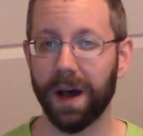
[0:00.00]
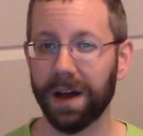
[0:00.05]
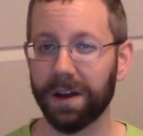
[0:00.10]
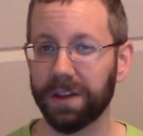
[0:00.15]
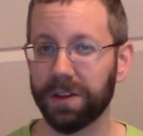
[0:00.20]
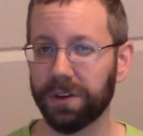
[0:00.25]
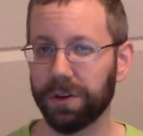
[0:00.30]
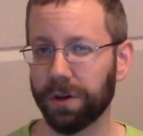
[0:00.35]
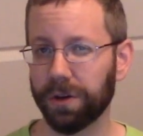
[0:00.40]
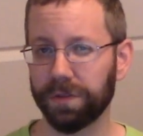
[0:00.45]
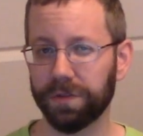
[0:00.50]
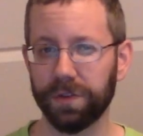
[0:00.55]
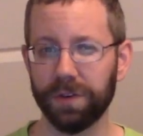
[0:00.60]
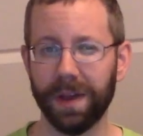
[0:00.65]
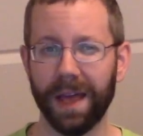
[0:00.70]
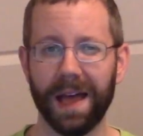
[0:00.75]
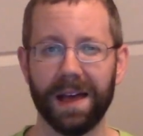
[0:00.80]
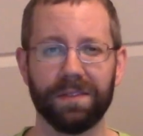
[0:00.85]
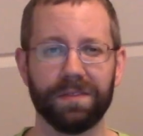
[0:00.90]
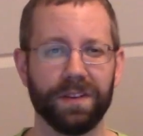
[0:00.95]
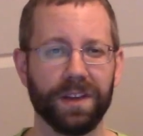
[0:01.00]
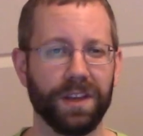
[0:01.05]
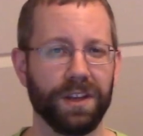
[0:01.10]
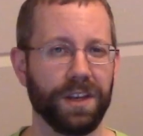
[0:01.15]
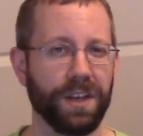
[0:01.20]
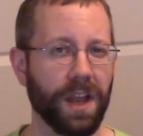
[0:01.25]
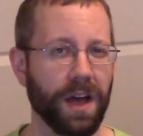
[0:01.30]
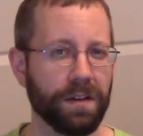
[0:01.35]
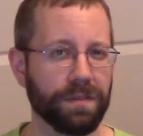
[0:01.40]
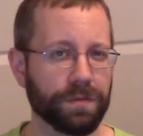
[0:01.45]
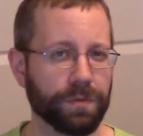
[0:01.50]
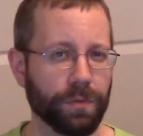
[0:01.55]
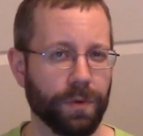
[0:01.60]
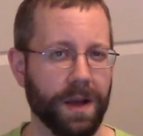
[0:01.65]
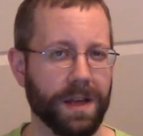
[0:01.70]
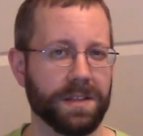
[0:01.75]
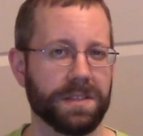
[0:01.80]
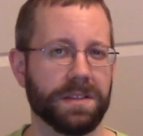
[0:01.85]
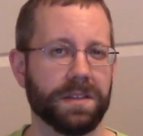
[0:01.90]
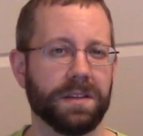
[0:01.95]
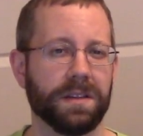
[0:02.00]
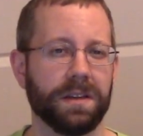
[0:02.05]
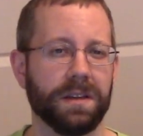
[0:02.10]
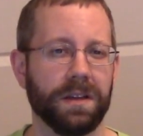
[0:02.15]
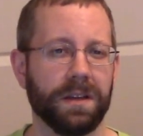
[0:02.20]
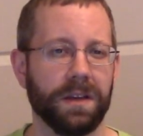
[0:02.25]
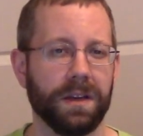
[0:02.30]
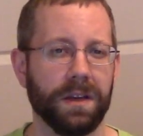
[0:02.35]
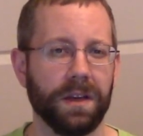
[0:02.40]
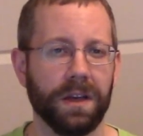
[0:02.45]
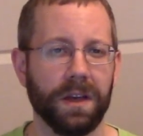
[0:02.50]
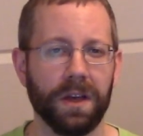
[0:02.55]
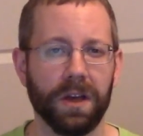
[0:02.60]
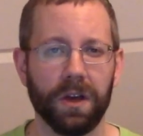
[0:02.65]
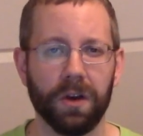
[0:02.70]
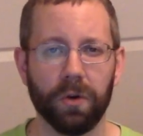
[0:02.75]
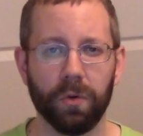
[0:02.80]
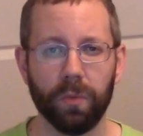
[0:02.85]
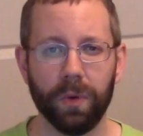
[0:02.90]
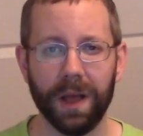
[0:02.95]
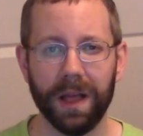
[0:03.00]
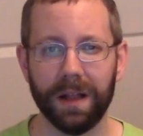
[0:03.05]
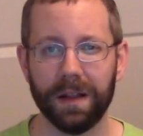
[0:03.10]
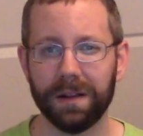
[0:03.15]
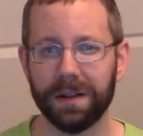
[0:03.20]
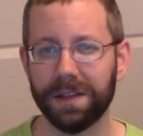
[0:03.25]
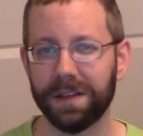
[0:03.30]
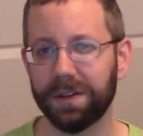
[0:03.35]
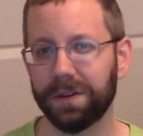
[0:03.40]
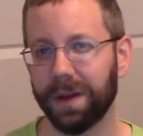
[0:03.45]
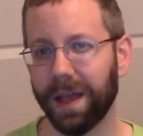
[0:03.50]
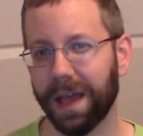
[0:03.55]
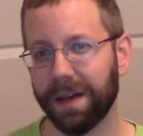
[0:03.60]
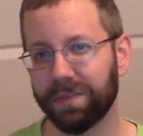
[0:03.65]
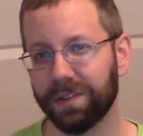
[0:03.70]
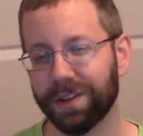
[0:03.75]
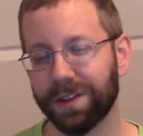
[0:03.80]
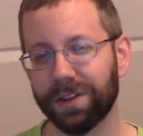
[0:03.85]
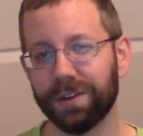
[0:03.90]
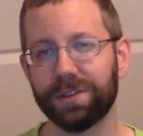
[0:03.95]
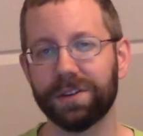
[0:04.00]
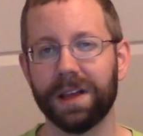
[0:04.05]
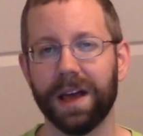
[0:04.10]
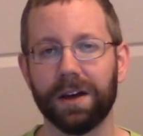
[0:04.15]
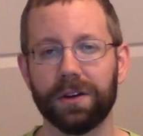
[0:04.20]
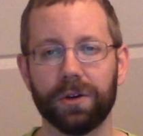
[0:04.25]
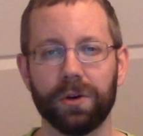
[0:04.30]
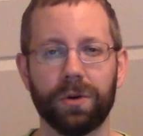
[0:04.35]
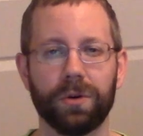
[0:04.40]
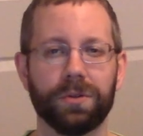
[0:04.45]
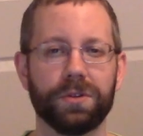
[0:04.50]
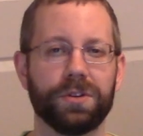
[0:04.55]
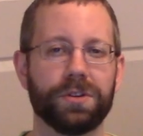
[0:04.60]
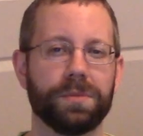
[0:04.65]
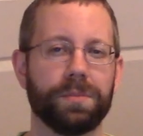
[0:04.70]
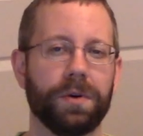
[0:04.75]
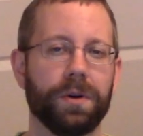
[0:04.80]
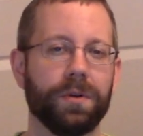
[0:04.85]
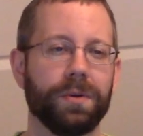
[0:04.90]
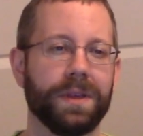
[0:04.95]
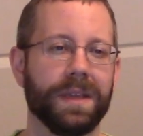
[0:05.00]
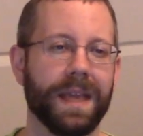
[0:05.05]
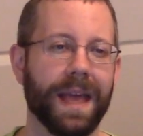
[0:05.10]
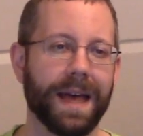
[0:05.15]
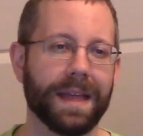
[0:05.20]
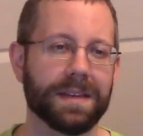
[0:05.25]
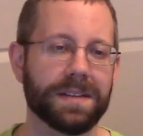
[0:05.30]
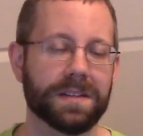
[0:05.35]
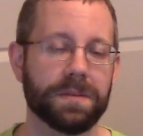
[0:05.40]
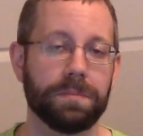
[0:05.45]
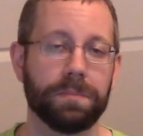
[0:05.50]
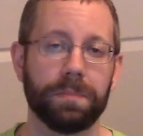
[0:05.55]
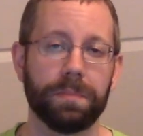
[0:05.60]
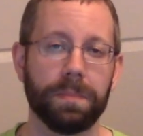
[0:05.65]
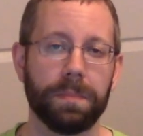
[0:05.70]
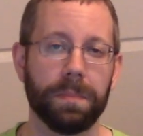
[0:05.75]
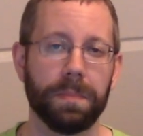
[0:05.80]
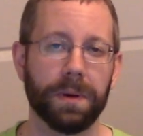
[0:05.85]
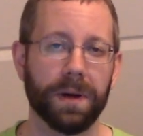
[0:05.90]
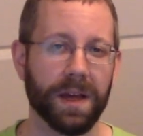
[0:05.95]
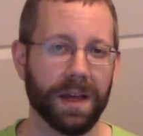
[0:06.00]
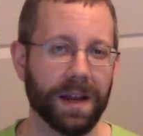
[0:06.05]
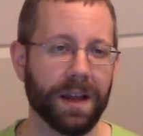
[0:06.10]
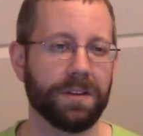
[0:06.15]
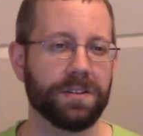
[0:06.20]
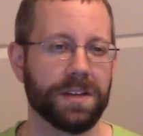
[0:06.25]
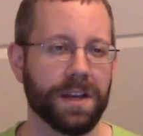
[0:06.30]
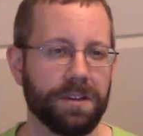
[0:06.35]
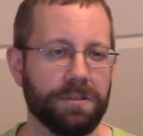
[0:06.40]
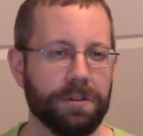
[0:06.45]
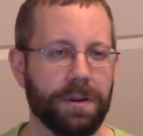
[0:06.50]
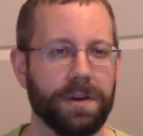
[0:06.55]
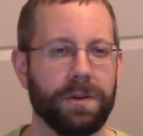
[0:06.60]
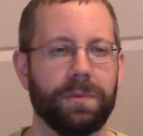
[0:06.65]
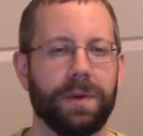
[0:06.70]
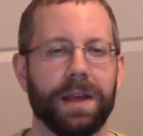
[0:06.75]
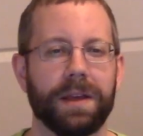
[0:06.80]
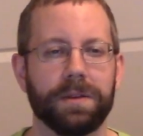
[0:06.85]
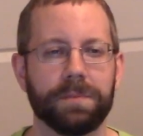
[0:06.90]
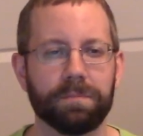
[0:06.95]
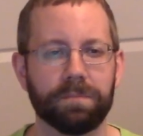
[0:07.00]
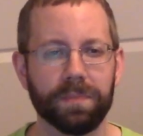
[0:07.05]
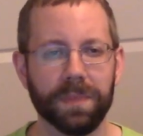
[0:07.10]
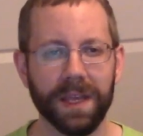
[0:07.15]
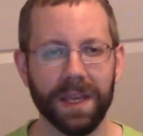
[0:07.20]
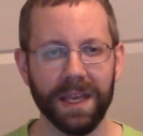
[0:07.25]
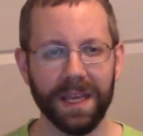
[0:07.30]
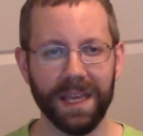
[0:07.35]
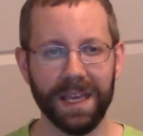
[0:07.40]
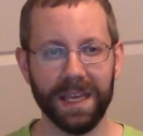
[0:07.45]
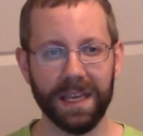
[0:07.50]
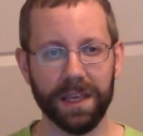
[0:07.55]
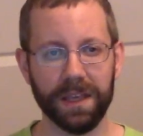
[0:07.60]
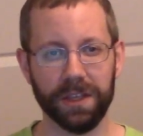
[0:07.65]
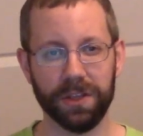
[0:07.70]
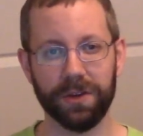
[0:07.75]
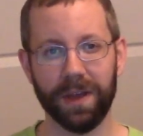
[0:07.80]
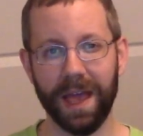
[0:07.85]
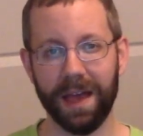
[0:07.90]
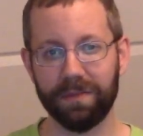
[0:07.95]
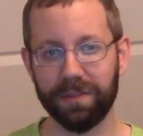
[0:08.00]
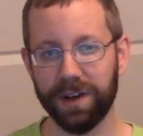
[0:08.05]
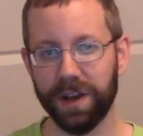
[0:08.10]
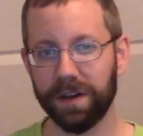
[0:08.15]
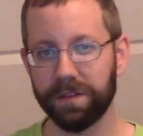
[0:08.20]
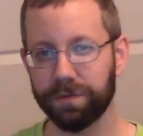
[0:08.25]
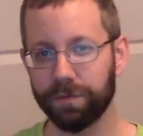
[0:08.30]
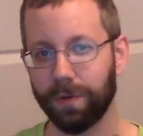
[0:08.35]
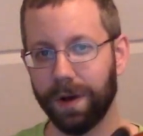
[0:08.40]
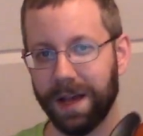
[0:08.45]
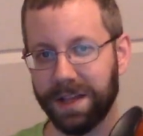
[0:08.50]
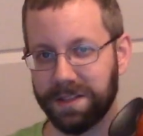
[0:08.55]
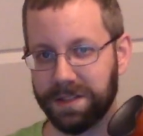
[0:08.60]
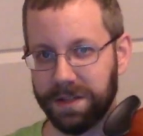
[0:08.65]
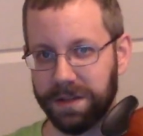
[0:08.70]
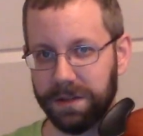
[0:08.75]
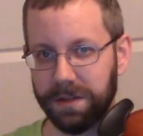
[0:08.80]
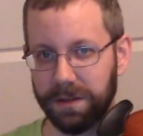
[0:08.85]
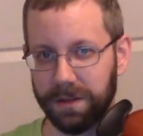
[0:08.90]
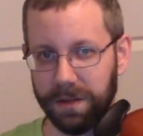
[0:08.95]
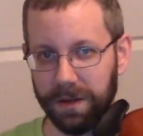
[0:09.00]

how do you know if you have enough rosin? Well, you haven't learned how to hold your bow yet, but I'll tell you anyway. You have enough rosin